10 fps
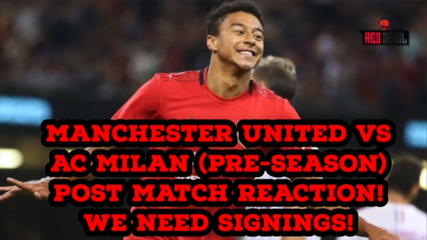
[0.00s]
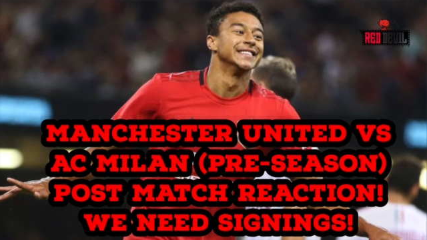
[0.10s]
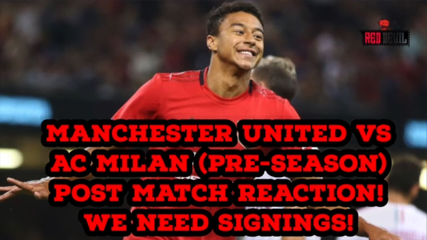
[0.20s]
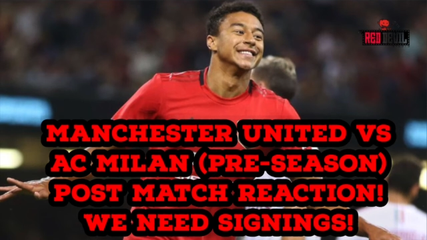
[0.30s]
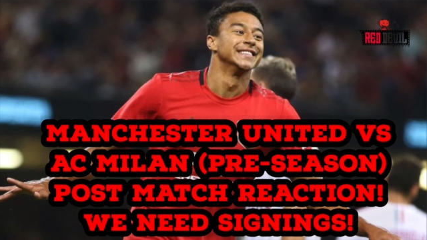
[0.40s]

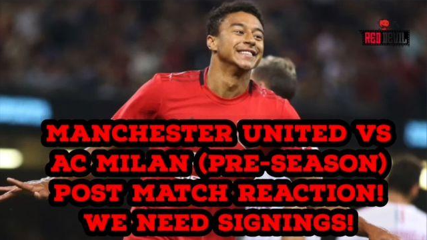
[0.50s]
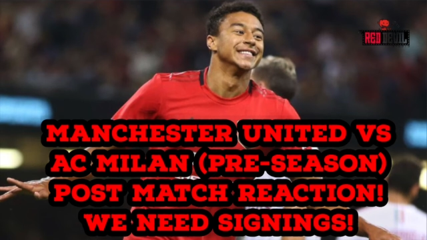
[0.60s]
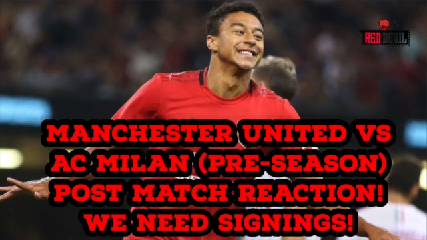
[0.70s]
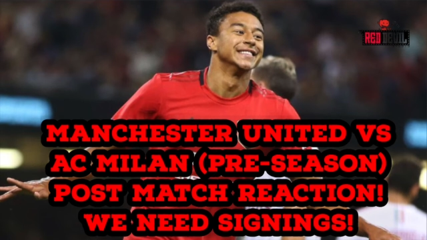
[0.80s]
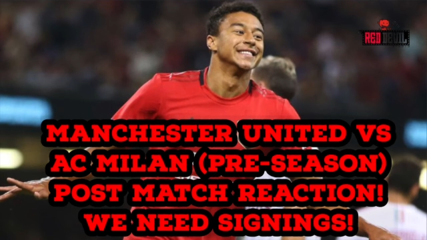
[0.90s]

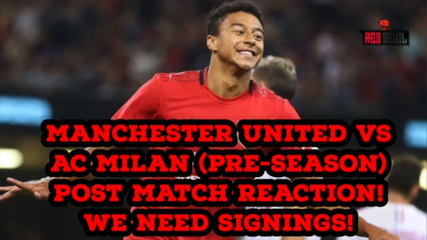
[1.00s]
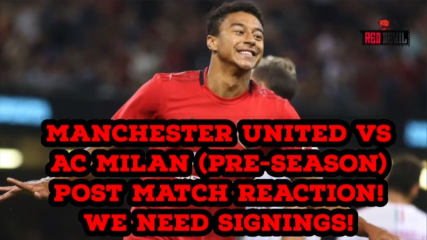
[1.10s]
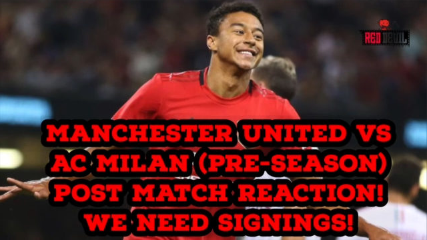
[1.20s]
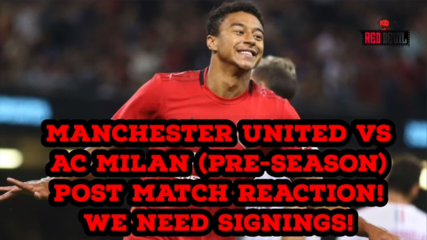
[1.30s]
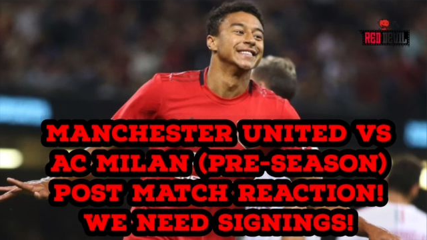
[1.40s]

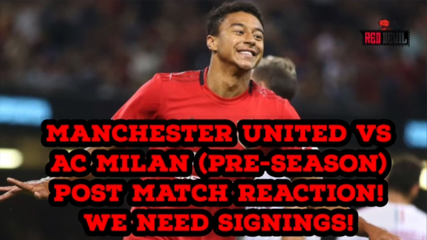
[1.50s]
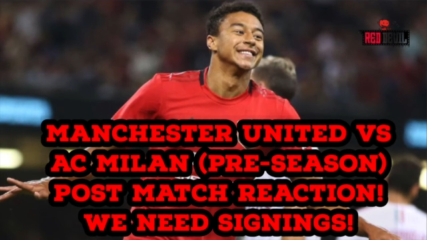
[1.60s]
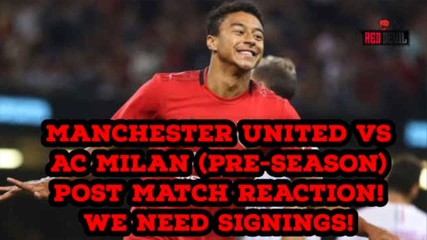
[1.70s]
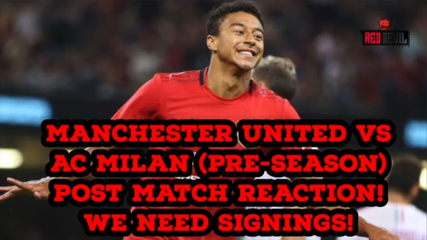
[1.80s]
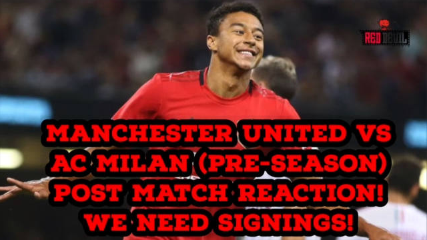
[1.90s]

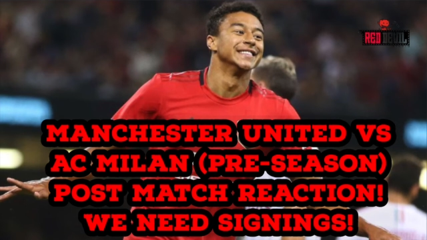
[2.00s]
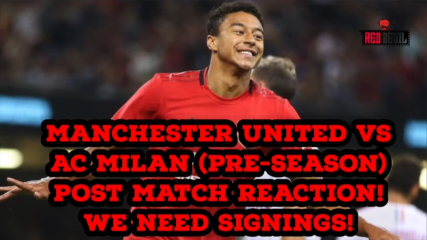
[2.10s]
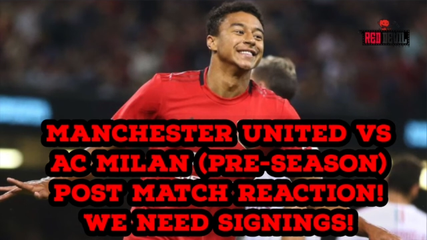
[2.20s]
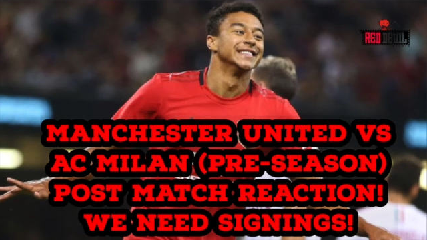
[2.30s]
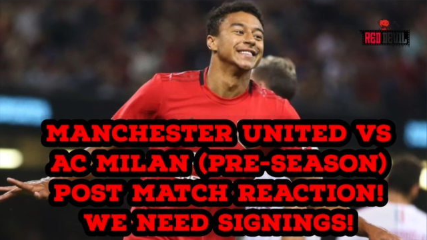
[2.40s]

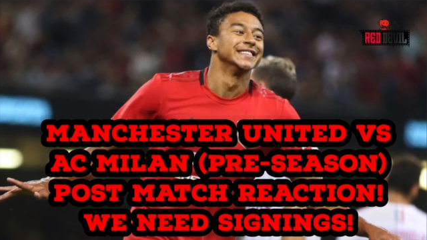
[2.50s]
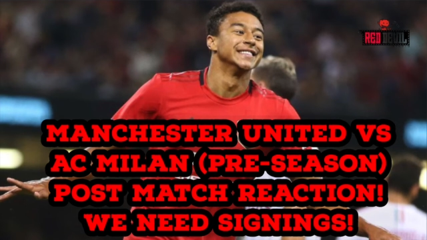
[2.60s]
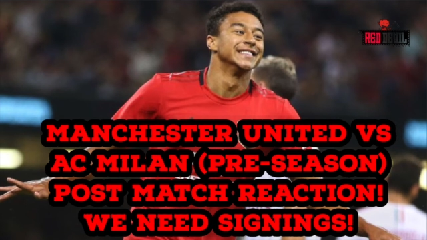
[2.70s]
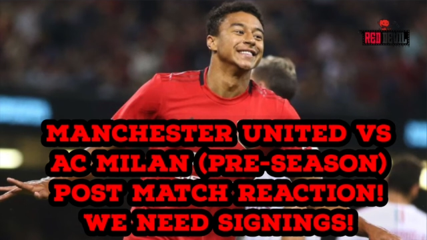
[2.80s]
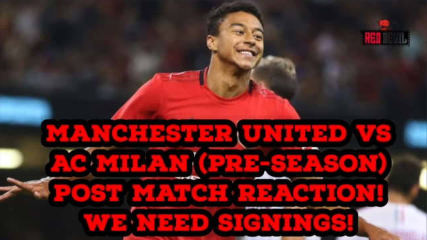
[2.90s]

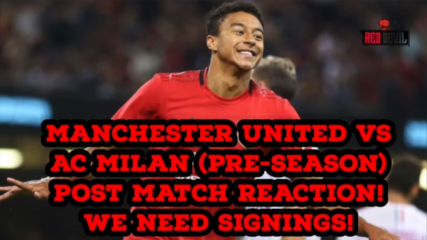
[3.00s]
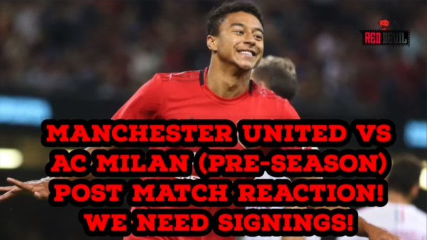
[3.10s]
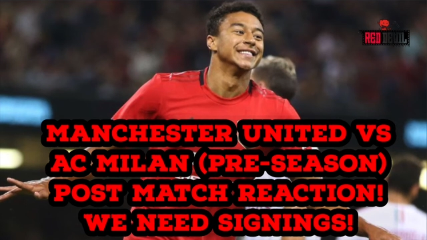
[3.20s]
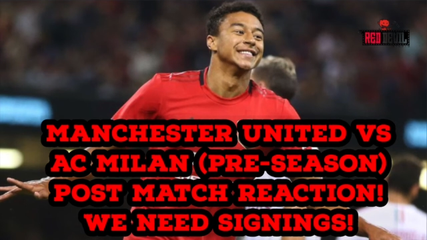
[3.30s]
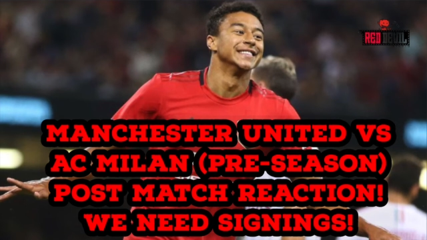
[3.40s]

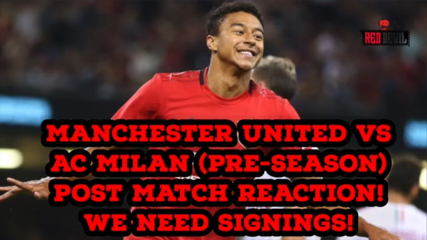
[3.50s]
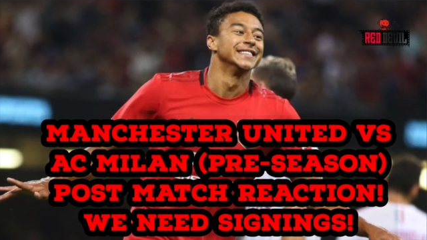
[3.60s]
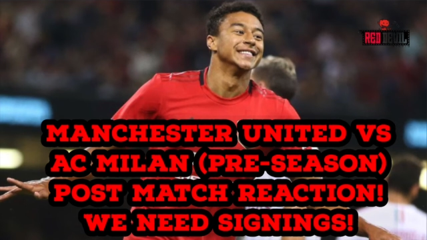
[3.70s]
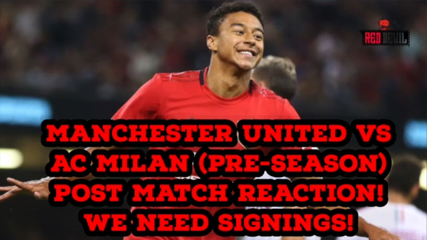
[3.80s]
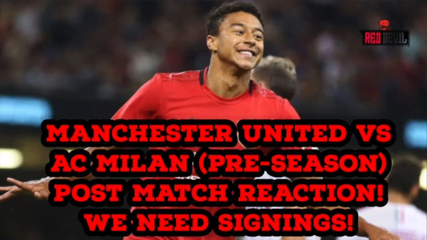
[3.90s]

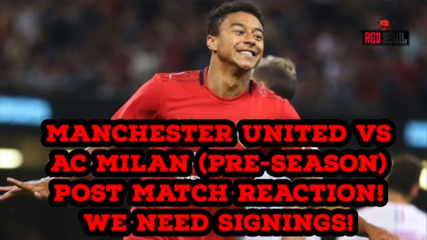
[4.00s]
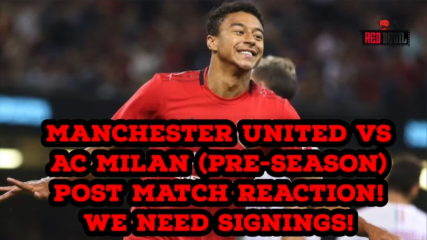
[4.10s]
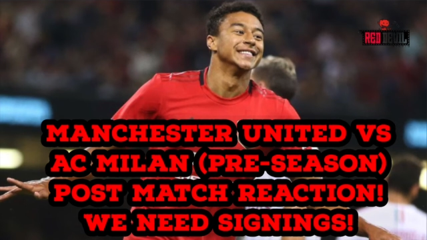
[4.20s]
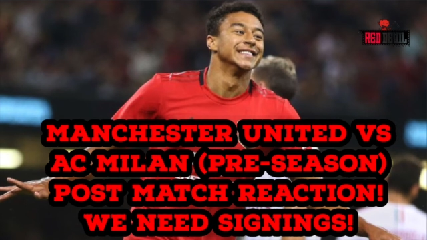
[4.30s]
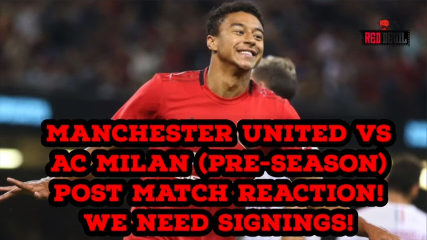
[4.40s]

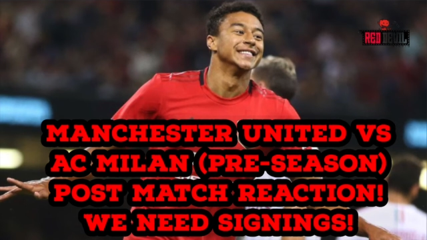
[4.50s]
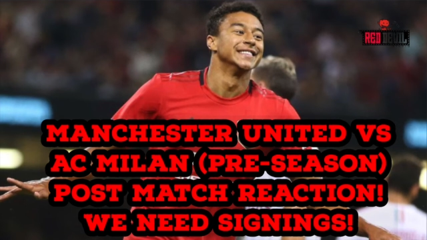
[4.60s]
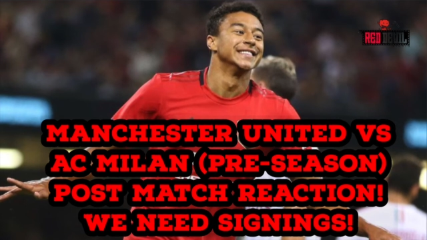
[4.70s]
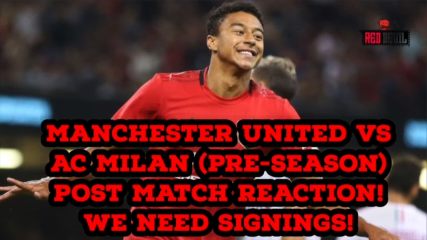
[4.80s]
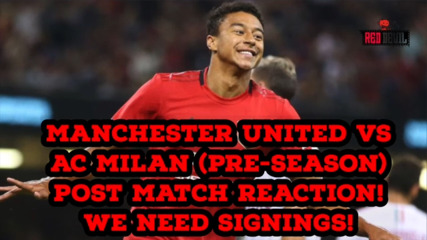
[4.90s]

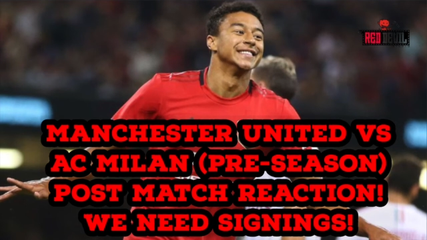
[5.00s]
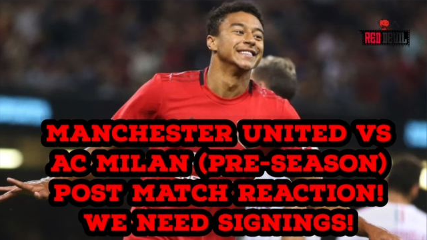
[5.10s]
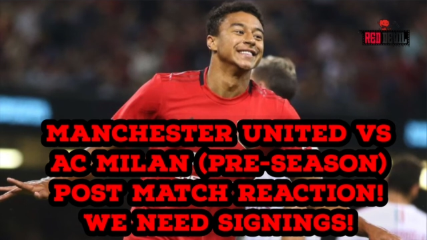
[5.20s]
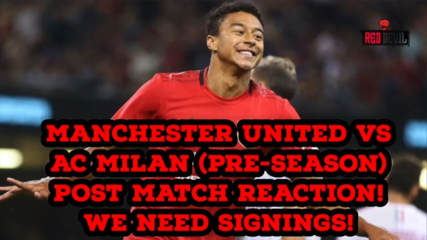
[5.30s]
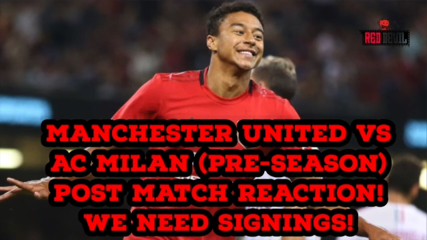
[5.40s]

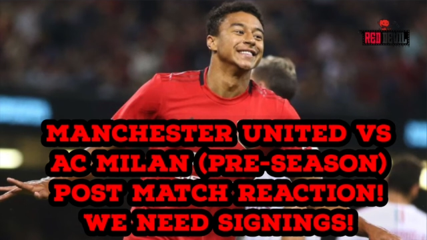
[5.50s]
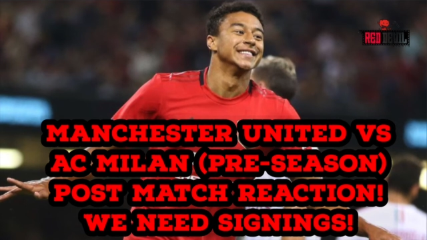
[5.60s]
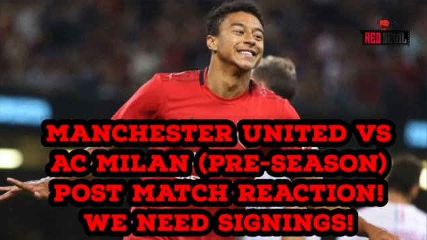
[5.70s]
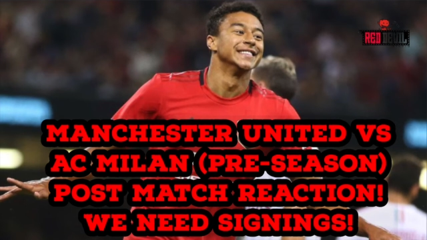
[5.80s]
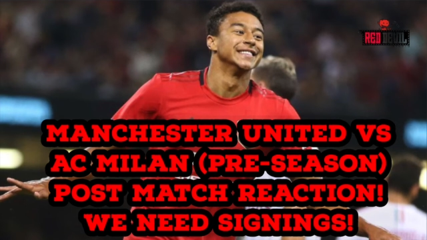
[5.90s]

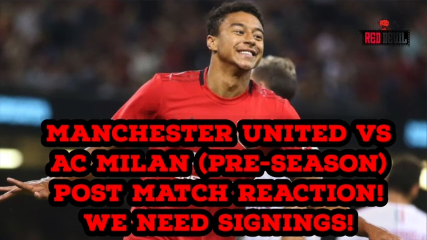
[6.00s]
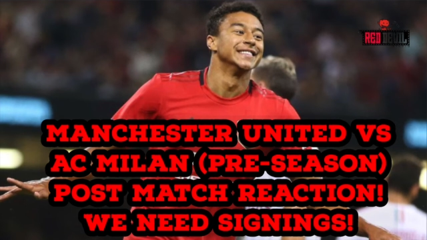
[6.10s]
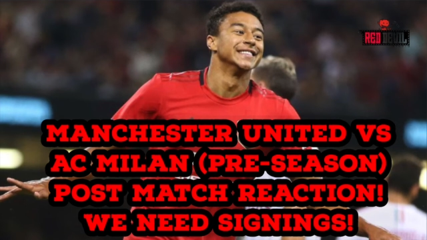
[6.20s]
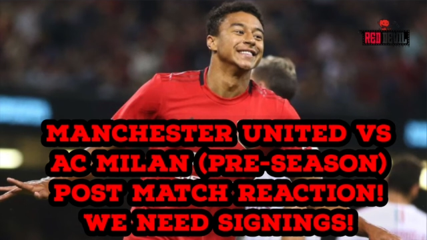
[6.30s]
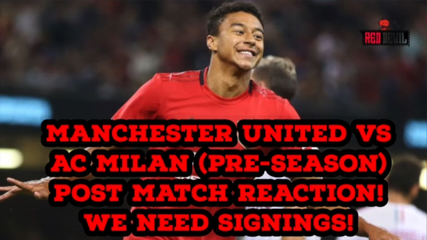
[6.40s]

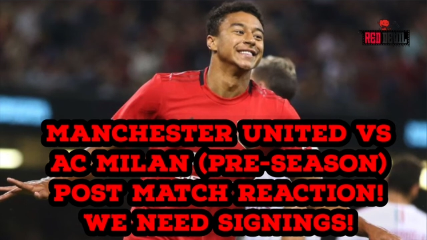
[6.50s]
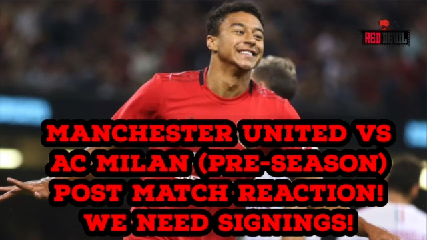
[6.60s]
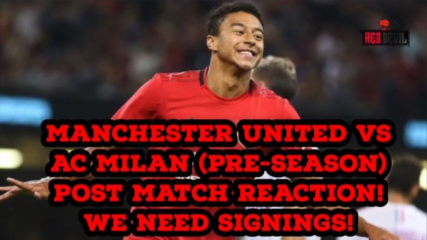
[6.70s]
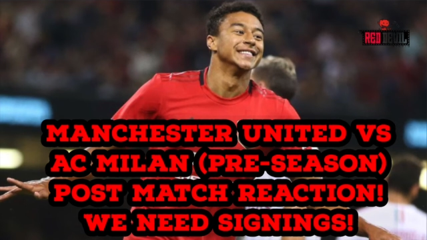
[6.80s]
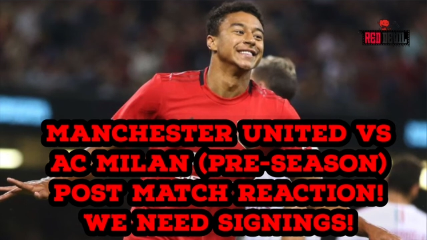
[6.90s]
This is a still picture; no speech is visible.